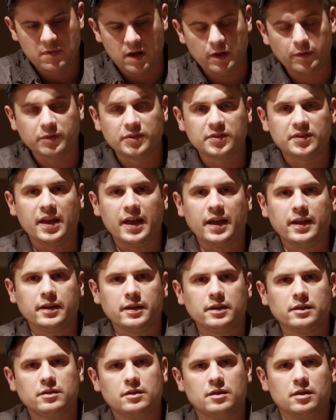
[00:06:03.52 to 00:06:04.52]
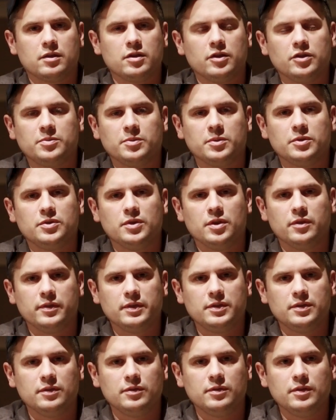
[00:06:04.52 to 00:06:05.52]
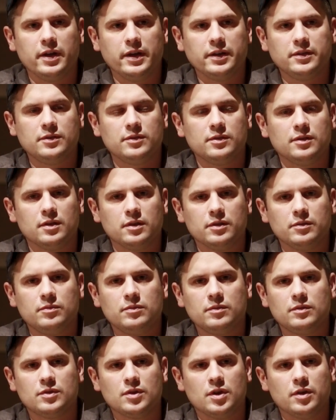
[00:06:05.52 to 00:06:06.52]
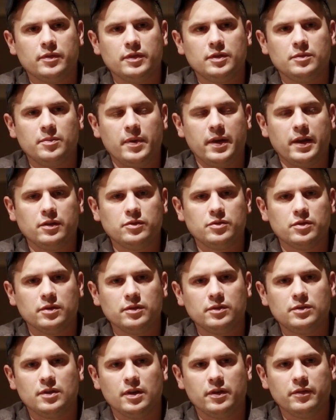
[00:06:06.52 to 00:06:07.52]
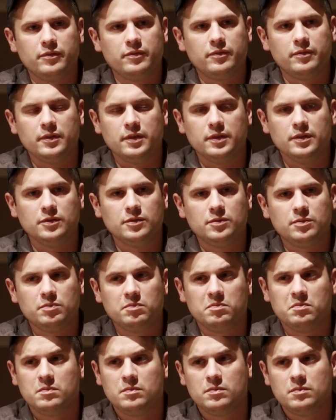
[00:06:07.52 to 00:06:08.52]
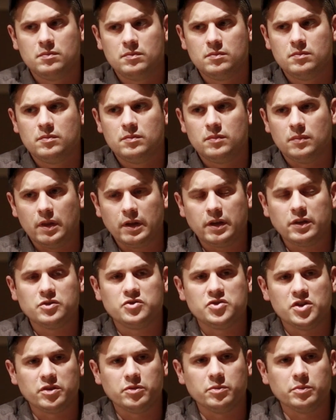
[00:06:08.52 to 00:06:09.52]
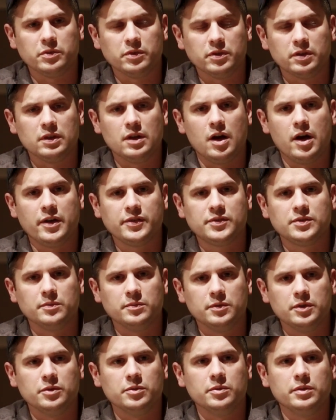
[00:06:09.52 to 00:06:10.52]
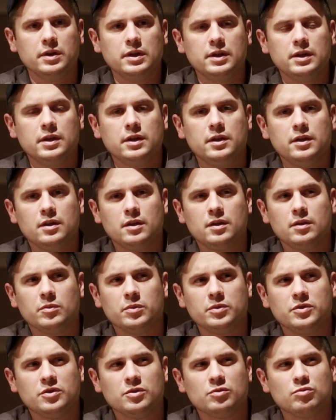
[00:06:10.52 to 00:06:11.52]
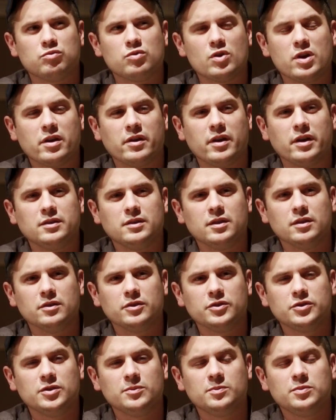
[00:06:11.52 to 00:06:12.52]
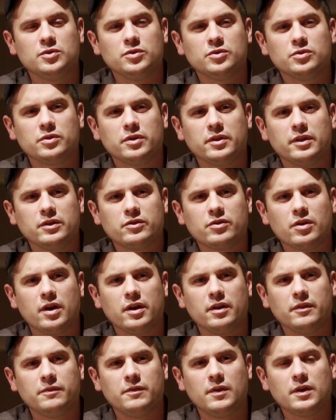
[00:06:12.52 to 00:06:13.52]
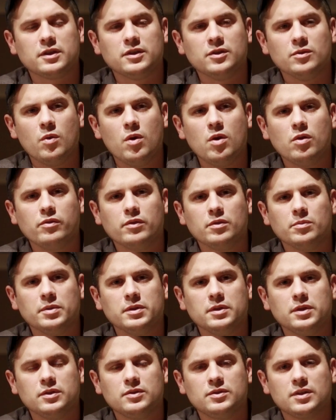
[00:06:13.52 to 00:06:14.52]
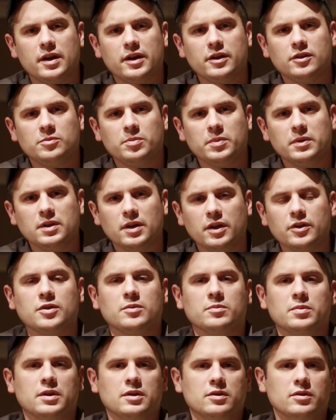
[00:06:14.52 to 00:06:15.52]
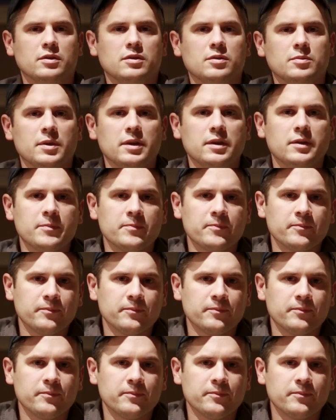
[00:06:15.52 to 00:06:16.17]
outstanding. Their customer service is nuts. Their service manager and stuff is like a genuinely awesome dude, which is rare at dealerships. Usually they try to fuck you over, but this guy has been nothing but good to me.